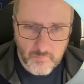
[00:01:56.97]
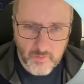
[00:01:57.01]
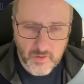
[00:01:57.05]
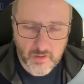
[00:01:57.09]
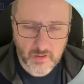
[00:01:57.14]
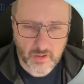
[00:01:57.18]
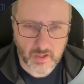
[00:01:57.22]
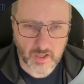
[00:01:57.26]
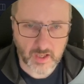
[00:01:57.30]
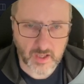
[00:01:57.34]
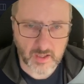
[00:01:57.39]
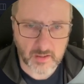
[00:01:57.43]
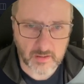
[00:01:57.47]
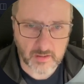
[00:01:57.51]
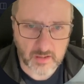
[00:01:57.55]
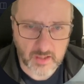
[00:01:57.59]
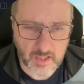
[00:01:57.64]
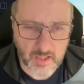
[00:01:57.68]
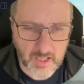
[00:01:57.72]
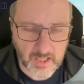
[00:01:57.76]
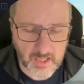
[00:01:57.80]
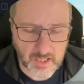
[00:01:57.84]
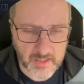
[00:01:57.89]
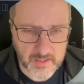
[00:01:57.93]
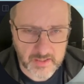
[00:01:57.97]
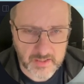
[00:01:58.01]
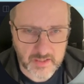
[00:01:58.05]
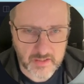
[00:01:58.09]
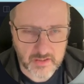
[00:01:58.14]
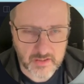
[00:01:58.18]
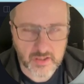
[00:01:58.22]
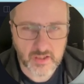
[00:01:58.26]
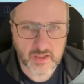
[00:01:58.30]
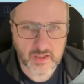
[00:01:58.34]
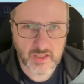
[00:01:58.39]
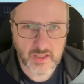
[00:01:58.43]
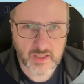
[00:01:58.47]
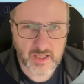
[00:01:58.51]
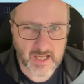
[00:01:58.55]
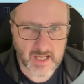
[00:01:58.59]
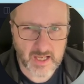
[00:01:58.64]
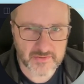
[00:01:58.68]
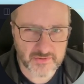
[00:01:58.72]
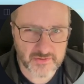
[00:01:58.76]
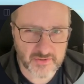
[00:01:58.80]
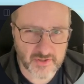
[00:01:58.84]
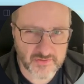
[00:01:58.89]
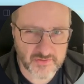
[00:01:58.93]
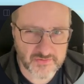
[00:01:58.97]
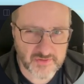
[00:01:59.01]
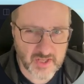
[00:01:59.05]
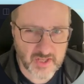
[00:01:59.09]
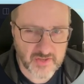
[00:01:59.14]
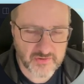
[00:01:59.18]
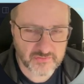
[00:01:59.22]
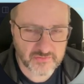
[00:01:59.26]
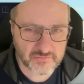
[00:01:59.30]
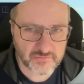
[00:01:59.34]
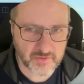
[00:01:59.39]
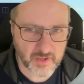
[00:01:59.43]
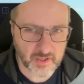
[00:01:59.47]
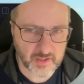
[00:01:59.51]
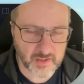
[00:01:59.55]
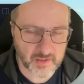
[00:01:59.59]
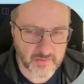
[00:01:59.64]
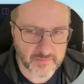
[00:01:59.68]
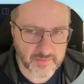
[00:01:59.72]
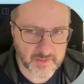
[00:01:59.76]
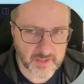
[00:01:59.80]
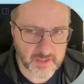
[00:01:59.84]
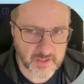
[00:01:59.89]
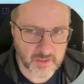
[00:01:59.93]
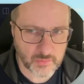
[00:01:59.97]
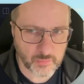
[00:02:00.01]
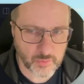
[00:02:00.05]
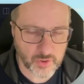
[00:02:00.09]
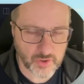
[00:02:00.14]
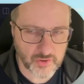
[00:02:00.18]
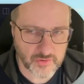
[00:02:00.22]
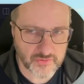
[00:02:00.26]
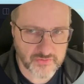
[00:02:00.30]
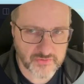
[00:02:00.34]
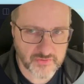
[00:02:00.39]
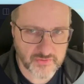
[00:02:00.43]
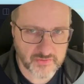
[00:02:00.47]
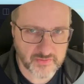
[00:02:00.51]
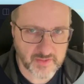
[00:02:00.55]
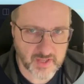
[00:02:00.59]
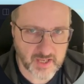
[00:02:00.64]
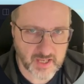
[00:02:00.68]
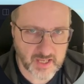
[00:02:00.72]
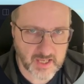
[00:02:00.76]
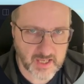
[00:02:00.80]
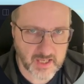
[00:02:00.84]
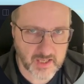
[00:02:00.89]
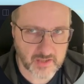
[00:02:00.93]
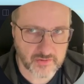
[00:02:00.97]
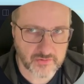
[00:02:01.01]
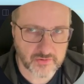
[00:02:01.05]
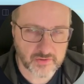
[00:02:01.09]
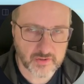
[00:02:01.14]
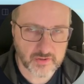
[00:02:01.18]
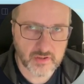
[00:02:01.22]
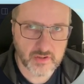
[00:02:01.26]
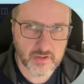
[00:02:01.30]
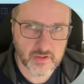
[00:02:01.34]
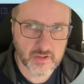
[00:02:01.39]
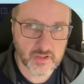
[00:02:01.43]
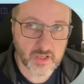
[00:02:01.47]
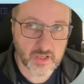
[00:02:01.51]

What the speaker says: I added a test file, I think it was, that had an